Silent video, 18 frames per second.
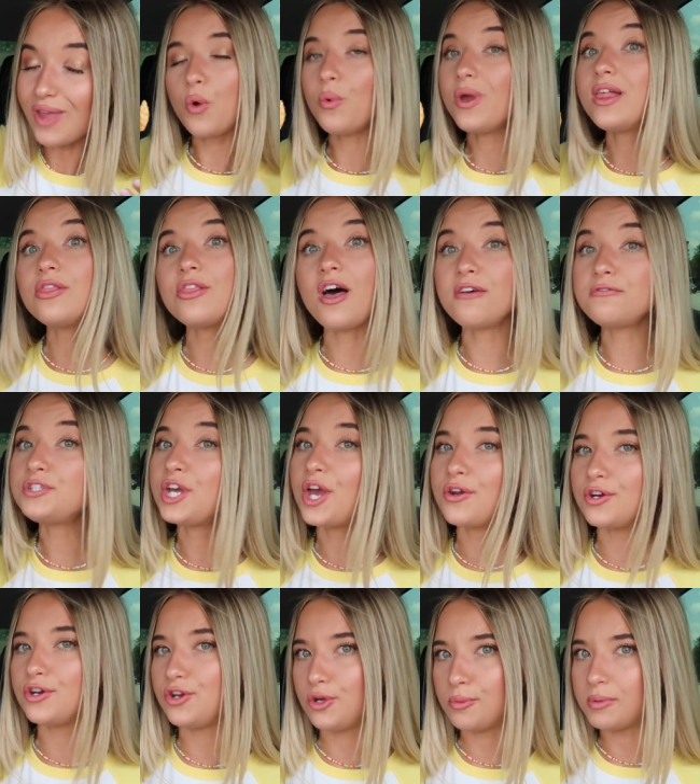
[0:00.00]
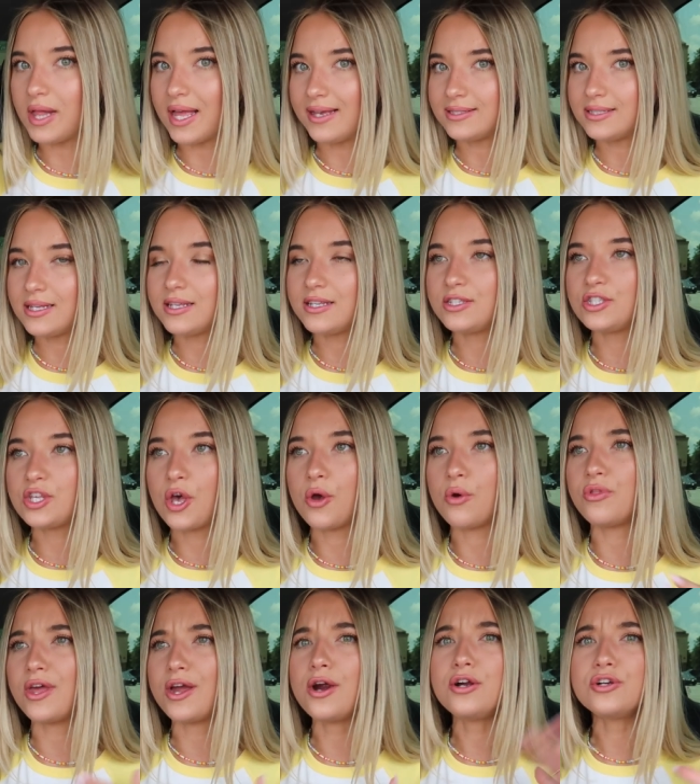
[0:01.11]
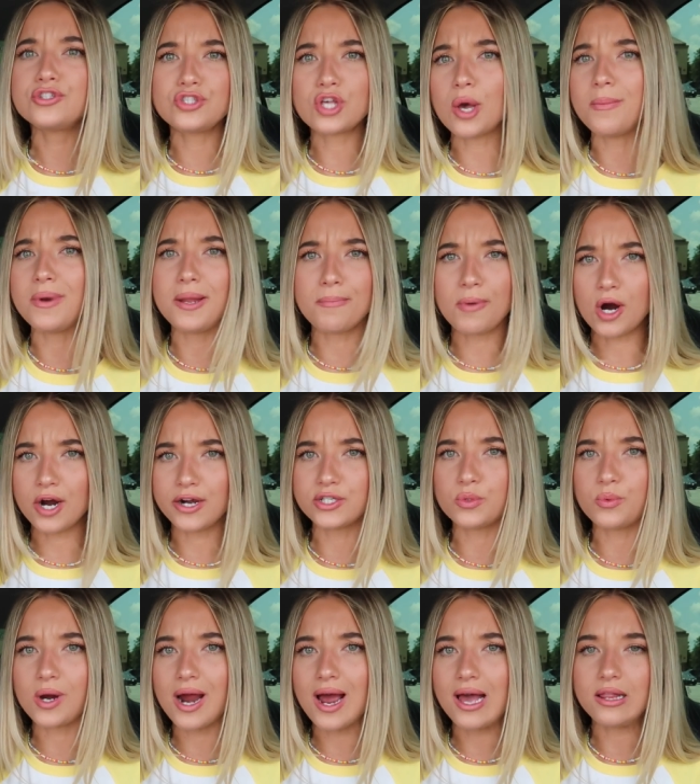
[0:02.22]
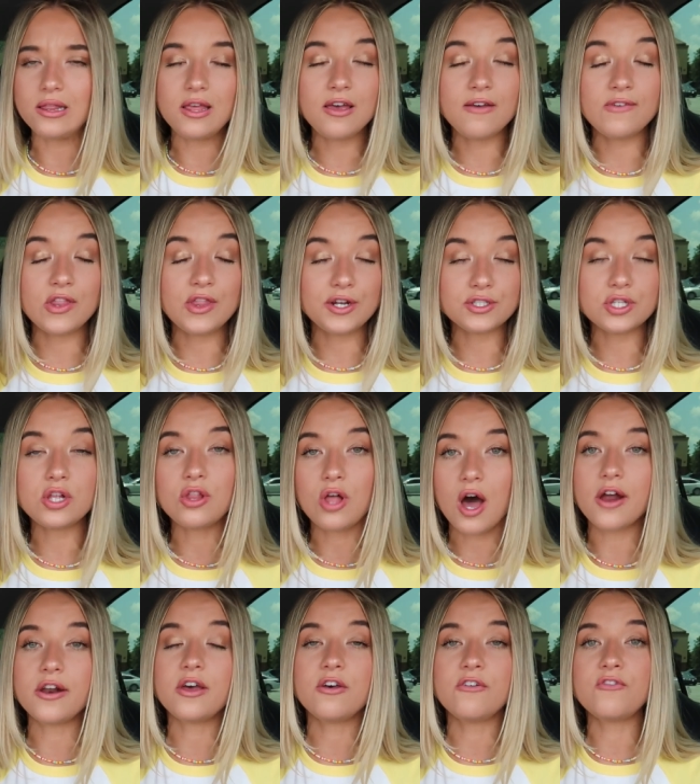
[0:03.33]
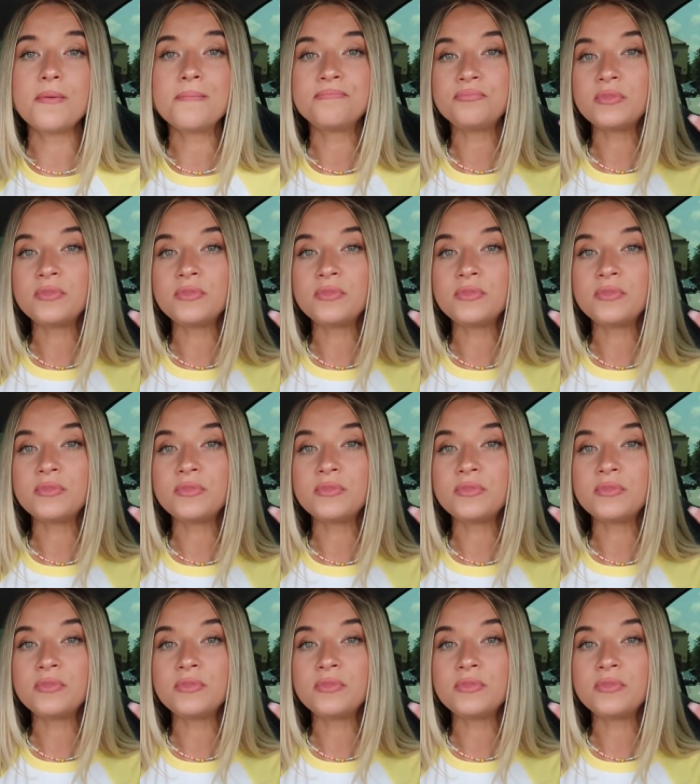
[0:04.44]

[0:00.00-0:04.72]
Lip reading: We love to go to new places. So there are so many parks where I live, and there's a lot of